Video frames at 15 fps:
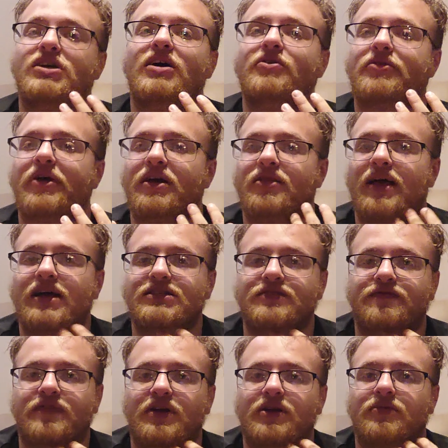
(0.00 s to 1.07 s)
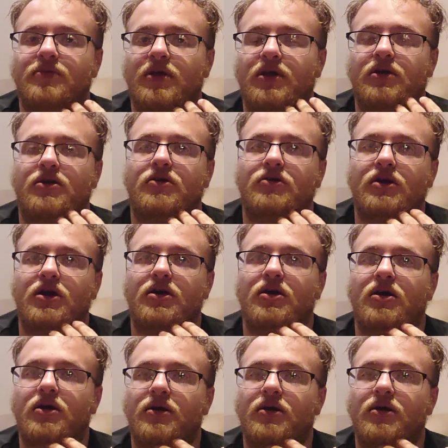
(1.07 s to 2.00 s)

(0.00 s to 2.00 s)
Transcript: of tell with like Lies of Venom, like, okay,